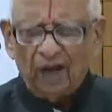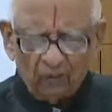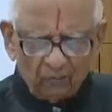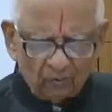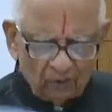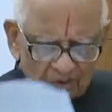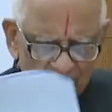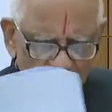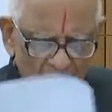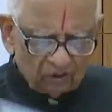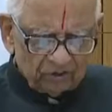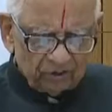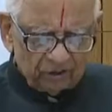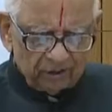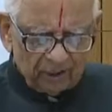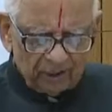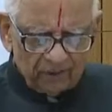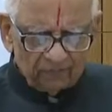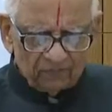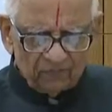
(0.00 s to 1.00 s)
I've cut short the
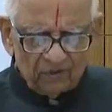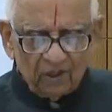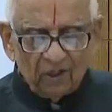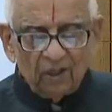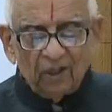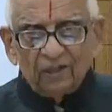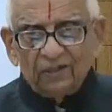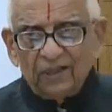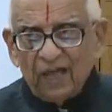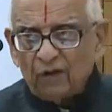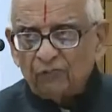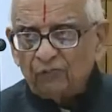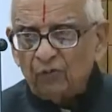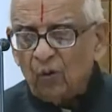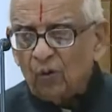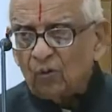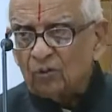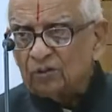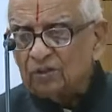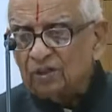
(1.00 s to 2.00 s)
time.
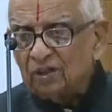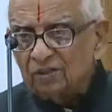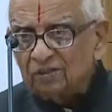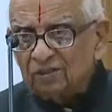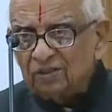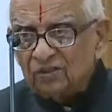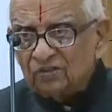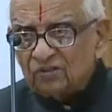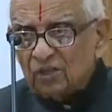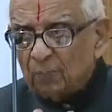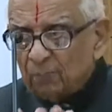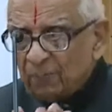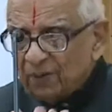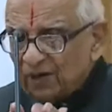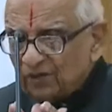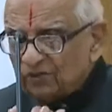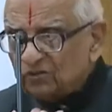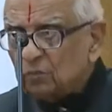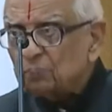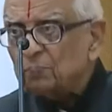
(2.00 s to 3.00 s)
Therefore, the, the
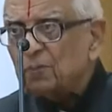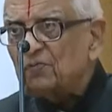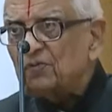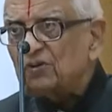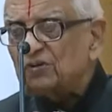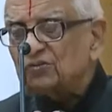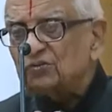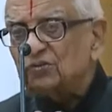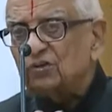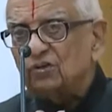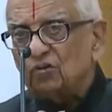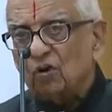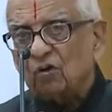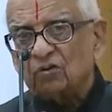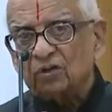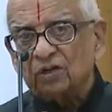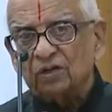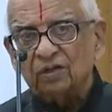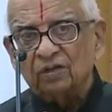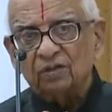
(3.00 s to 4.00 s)
separation of powers
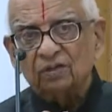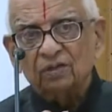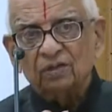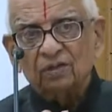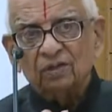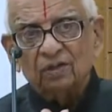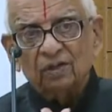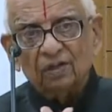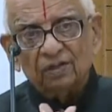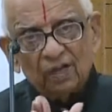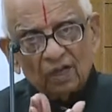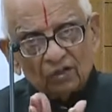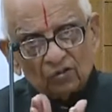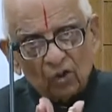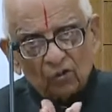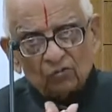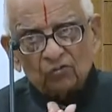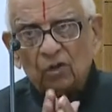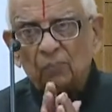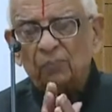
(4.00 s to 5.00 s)
doctrine,
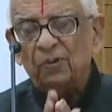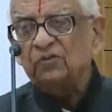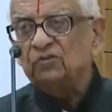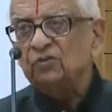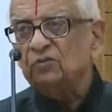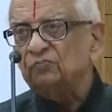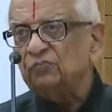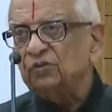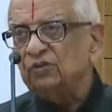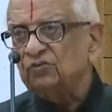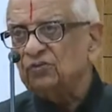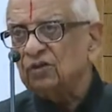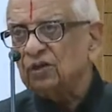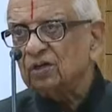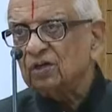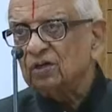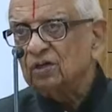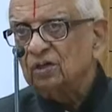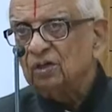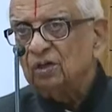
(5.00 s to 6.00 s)
that's also a basic
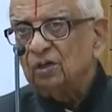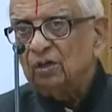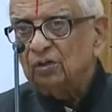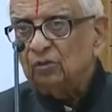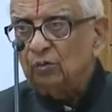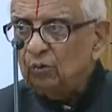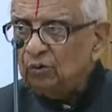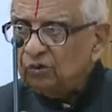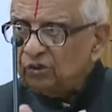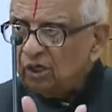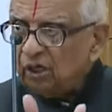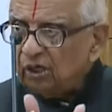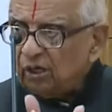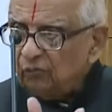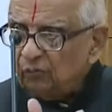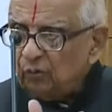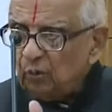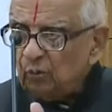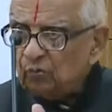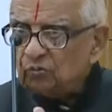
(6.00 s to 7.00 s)
feature. Judicial
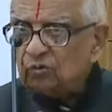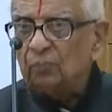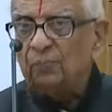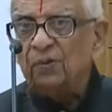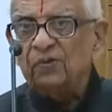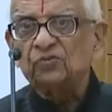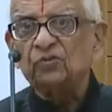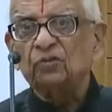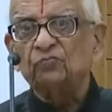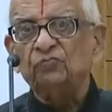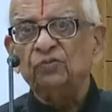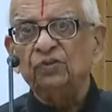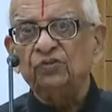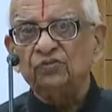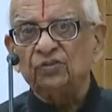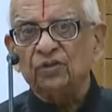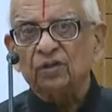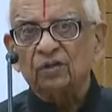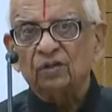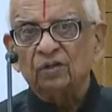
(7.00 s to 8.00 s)
review is a basic
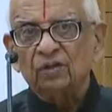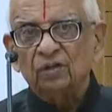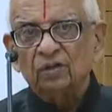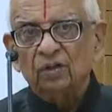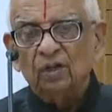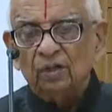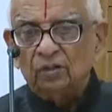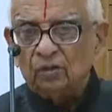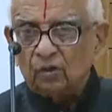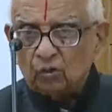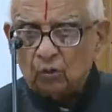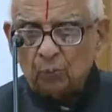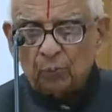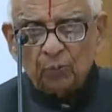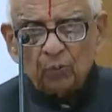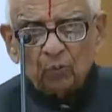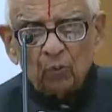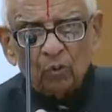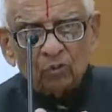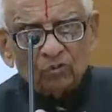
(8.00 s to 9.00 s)
feature. The
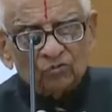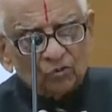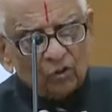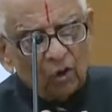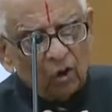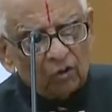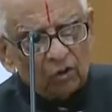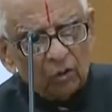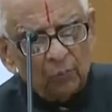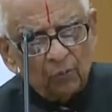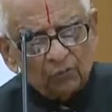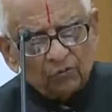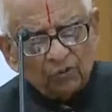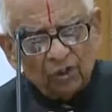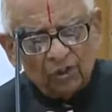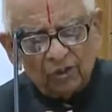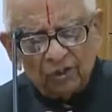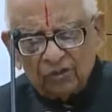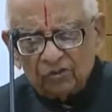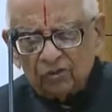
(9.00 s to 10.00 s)
Supreme Court's
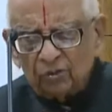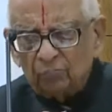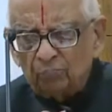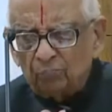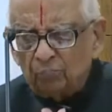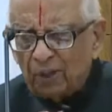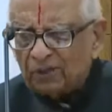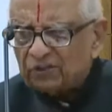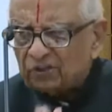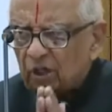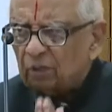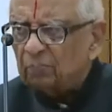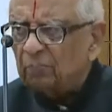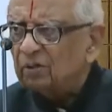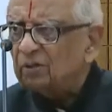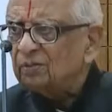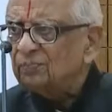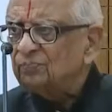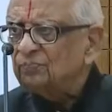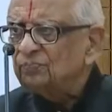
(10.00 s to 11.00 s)
contribution is
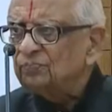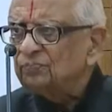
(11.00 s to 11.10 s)
immeasurable.